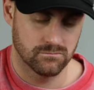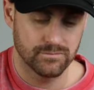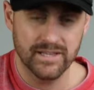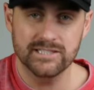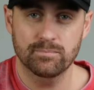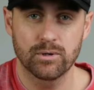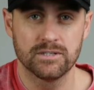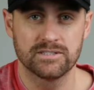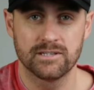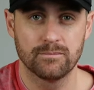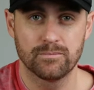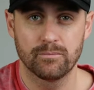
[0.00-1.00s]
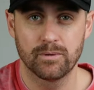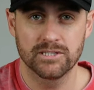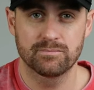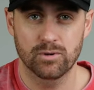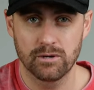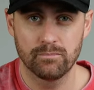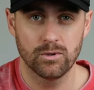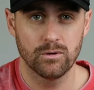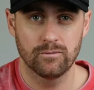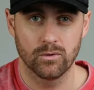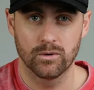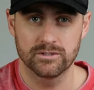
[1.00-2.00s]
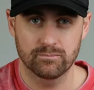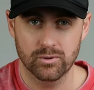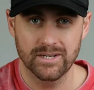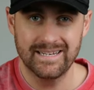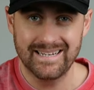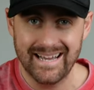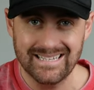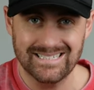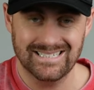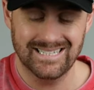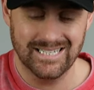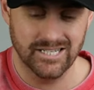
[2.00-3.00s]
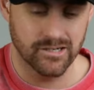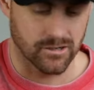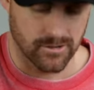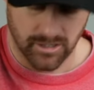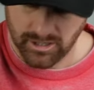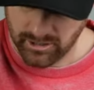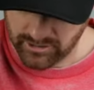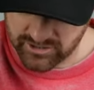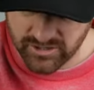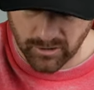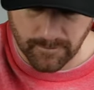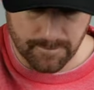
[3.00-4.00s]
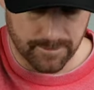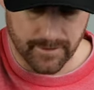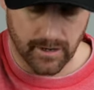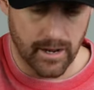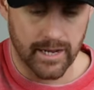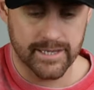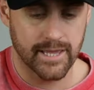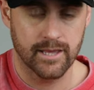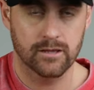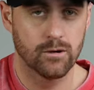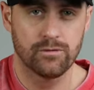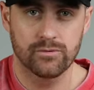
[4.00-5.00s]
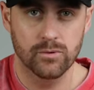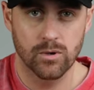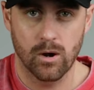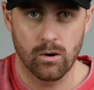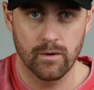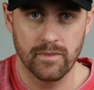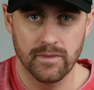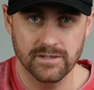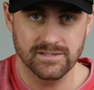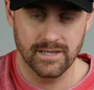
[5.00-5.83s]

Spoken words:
That's that's pretty simple, but it's pretty beautiful. It's pretty nice to hear. So I can't go through it all in this